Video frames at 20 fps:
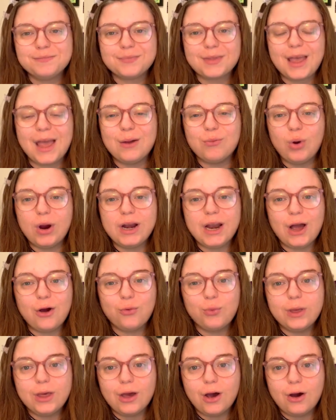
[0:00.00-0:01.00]
And right now
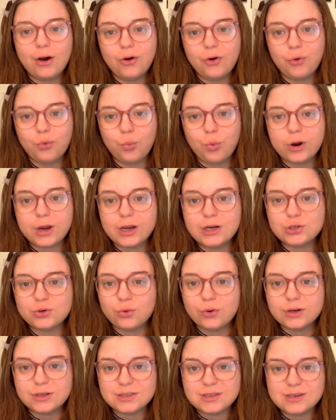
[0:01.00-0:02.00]
we are working
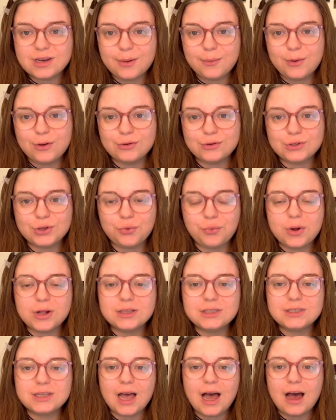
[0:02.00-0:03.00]
towards the demo. So
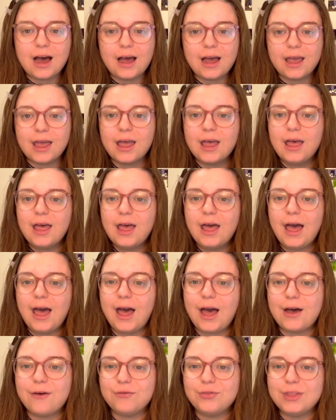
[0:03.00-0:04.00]
once I
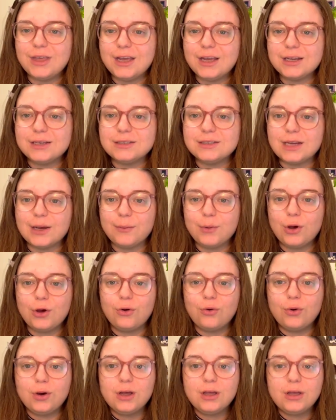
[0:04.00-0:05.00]
have the
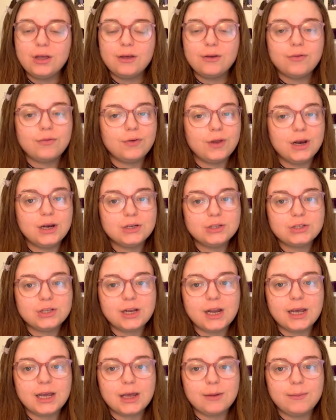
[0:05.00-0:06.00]
demo finished,
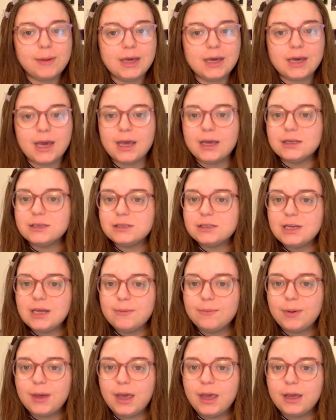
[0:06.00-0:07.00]
then I can make a
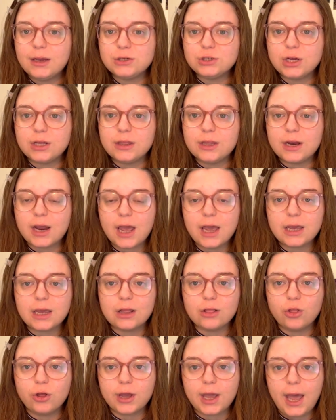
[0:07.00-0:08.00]
Steam page, and then I
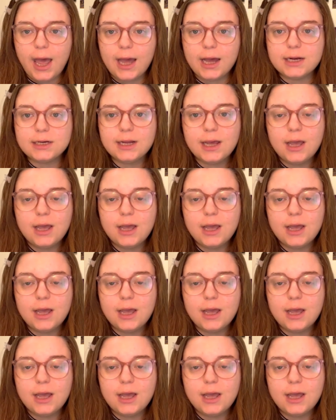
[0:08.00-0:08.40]
can look at